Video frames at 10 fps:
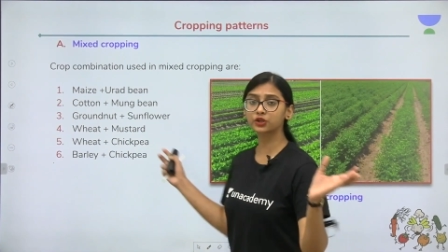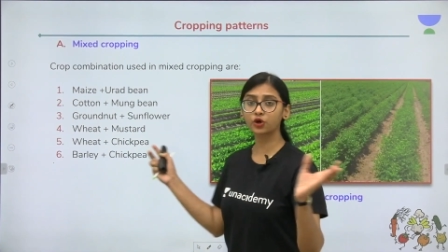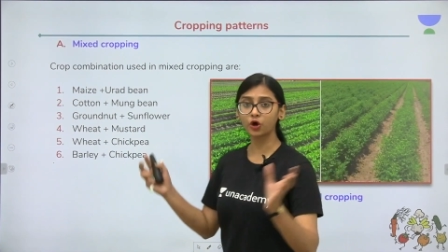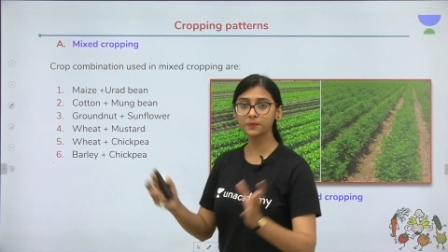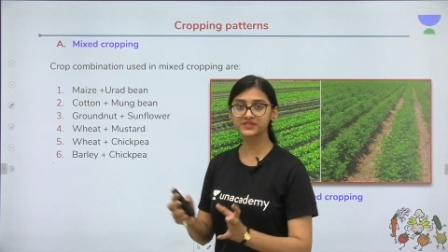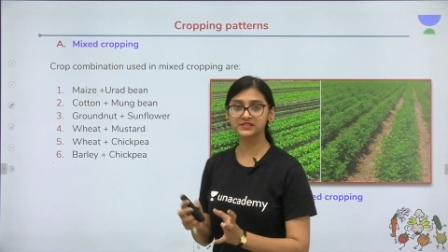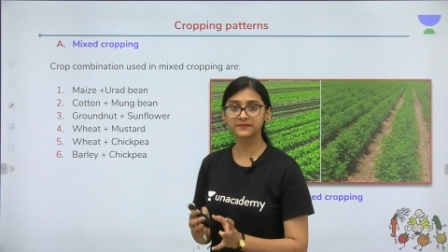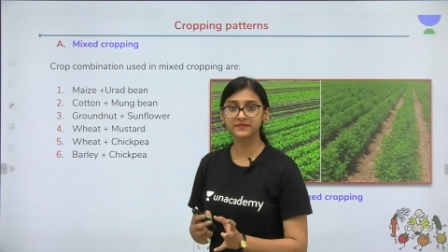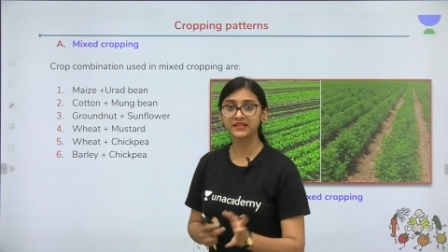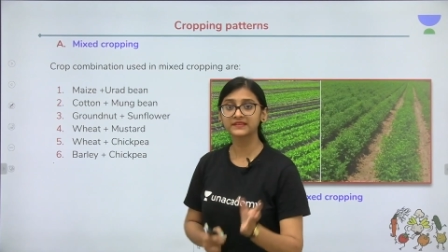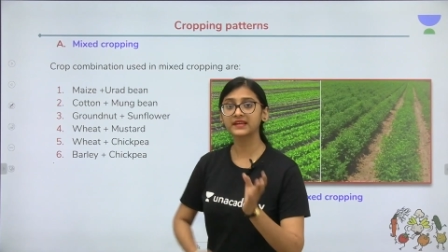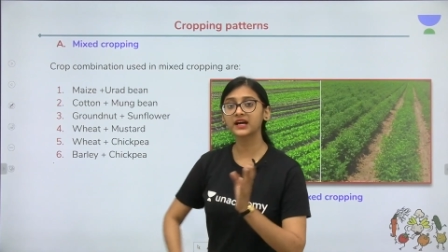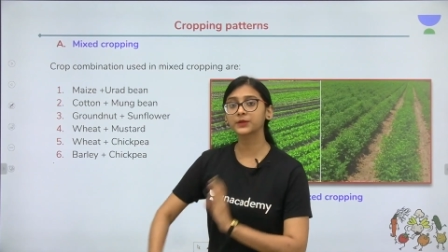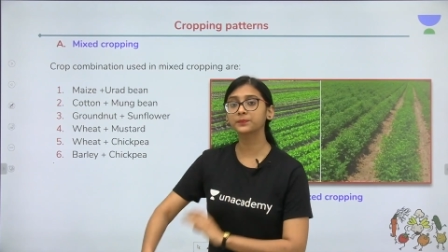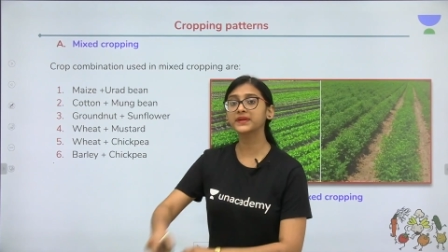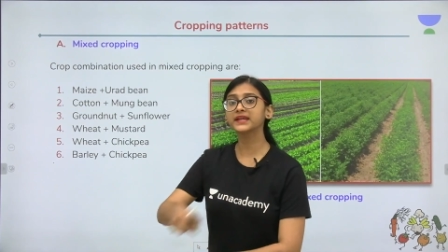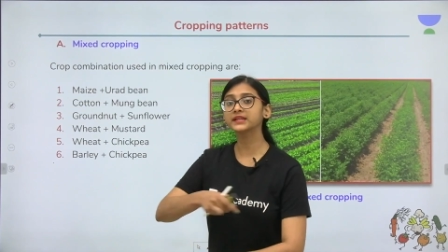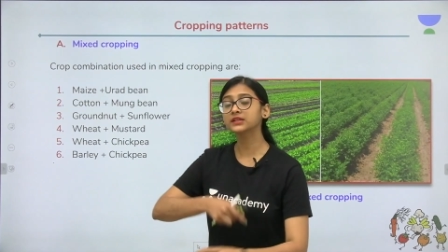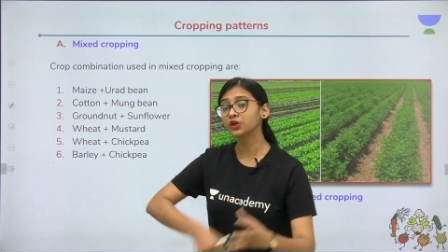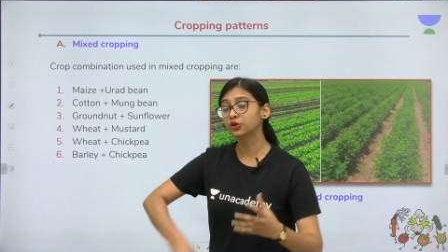crops, they are
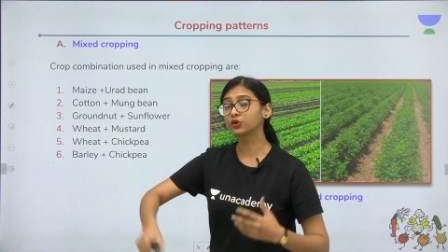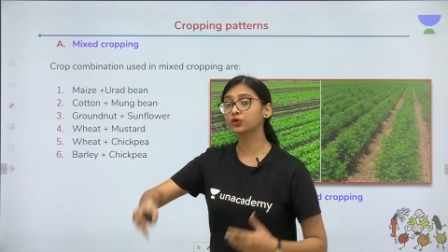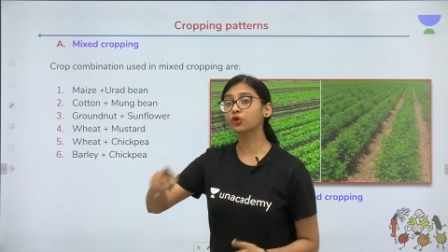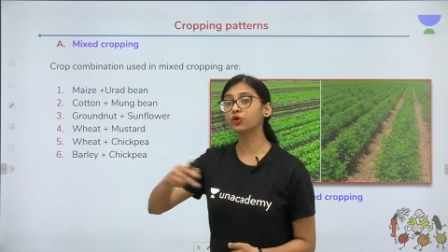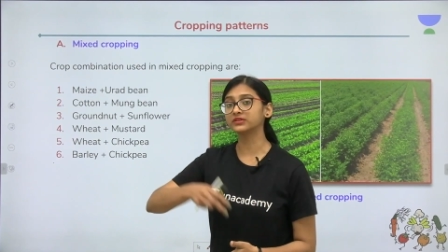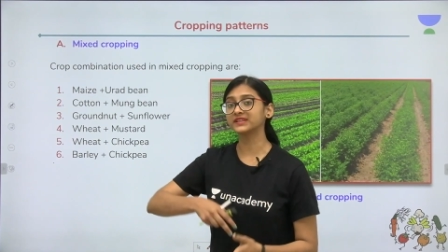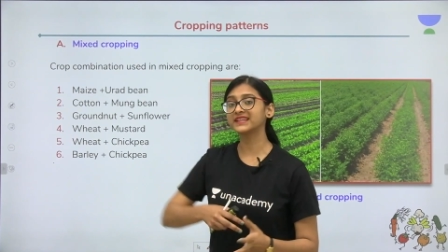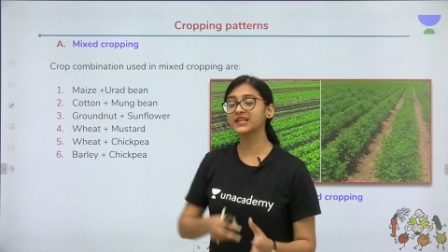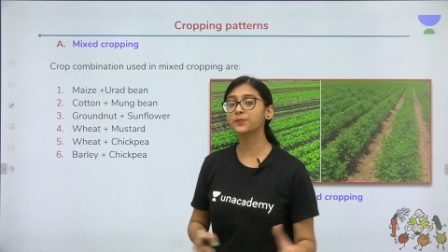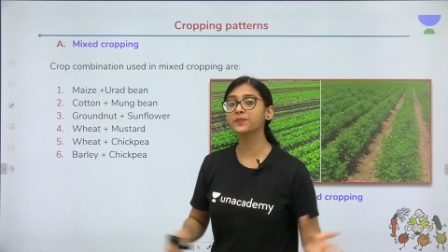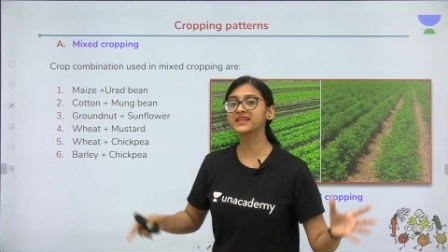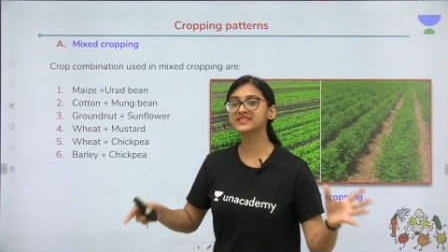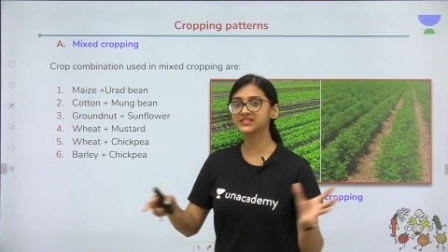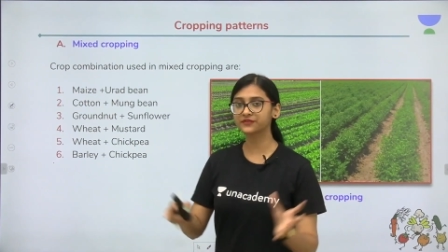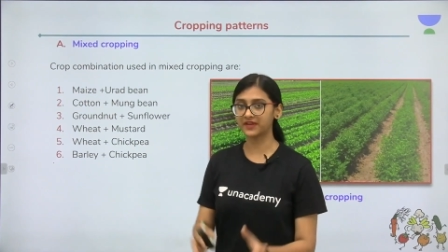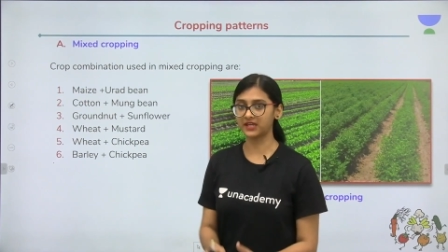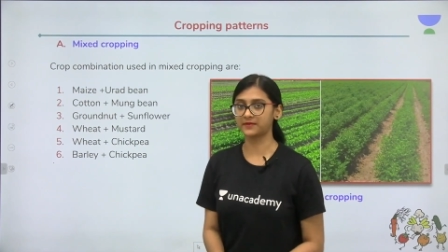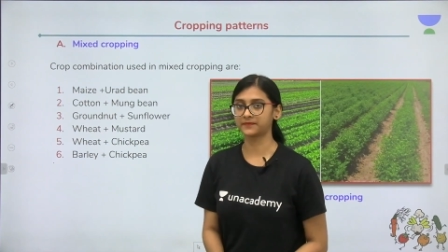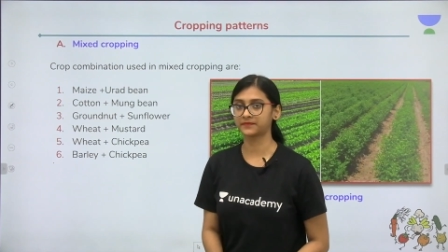being grown in a mixed way,